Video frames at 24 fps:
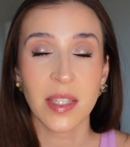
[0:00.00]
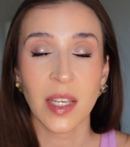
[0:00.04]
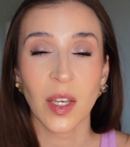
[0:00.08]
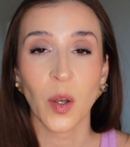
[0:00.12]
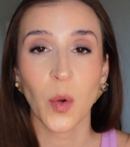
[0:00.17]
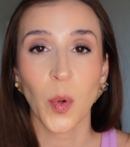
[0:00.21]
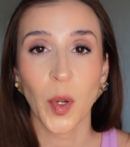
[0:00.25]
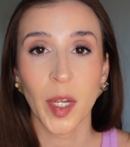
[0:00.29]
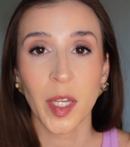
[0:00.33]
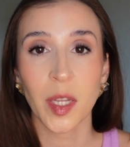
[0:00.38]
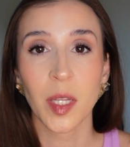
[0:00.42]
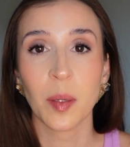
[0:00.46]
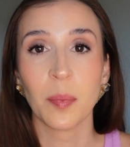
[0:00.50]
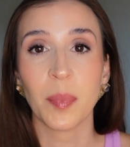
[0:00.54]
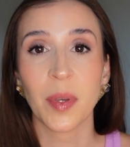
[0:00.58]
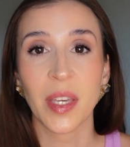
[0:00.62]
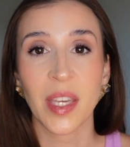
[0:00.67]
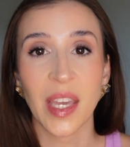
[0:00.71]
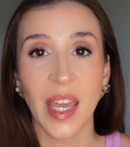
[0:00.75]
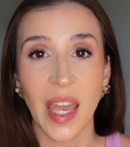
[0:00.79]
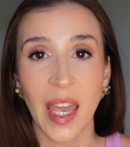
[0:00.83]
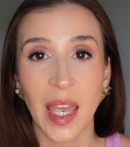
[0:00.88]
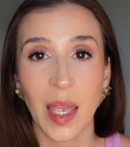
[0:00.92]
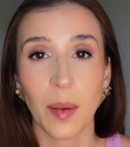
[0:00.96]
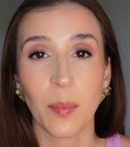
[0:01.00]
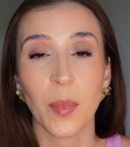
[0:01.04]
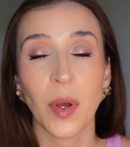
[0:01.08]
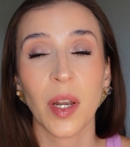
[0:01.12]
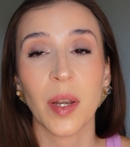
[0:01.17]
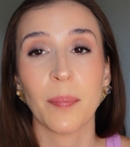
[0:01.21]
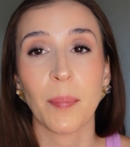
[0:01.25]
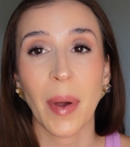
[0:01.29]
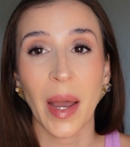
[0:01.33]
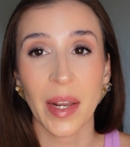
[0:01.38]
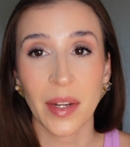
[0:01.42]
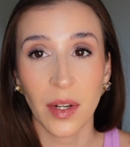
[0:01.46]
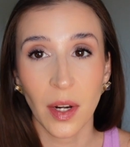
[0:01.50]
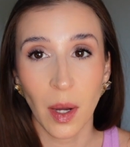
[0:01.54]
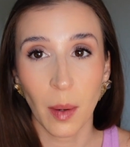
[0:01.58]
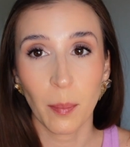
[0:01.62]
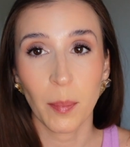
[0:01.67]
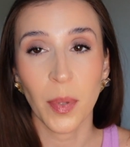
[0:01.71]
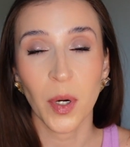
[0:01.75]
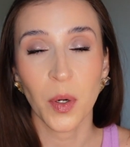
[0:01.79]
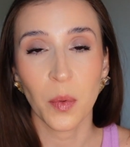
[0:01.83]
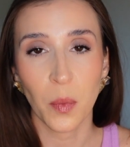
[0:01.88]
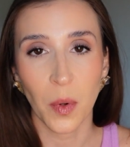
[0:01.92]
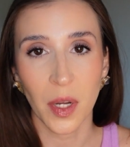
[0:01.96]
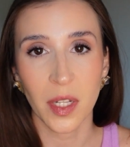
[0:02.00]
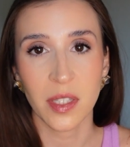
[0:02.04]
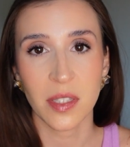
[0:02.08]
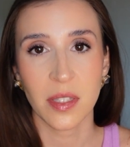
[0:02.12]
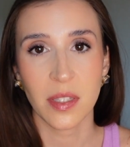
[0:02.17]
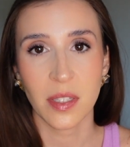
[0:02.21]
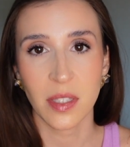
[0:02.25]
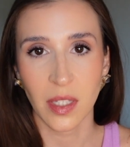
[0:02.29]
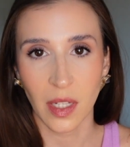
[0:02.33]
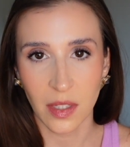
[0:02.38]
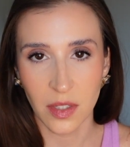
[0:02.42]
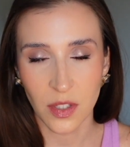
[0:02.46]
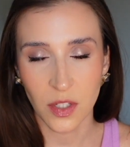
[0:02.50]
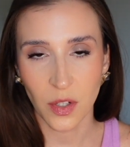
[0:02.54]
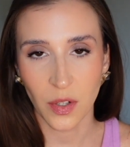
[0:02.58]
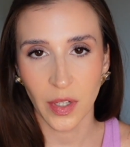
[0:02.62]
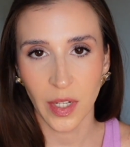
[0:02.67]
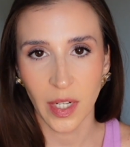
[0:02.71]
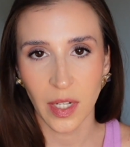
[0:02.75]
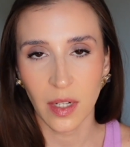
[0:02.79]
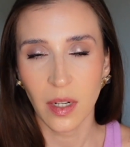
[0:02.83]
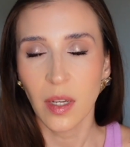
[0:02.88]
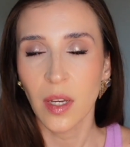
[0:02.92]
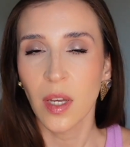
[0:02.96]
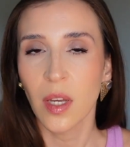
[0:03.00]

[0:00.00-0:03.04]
it quickly became my #1 sunscreen.